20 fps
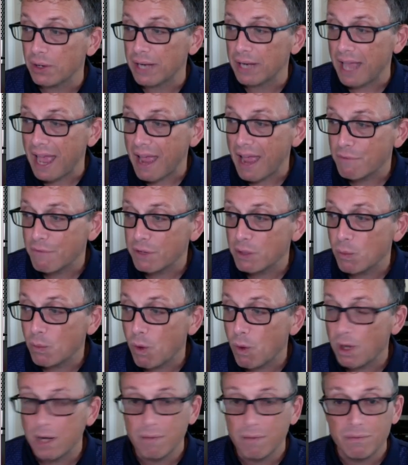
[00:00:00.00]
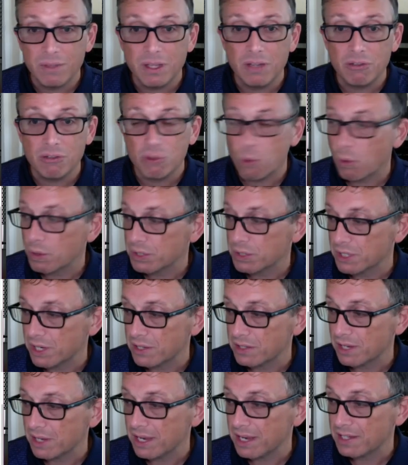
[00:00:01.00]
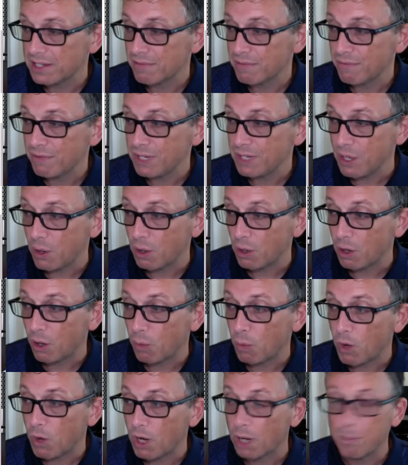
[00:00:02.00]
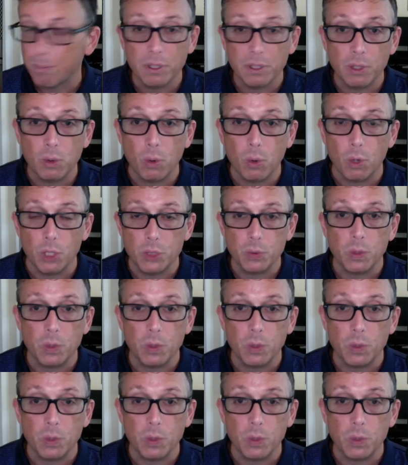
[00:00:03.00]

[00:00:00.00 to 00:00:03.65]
in every one of these courses is a video called Welcome to the Course,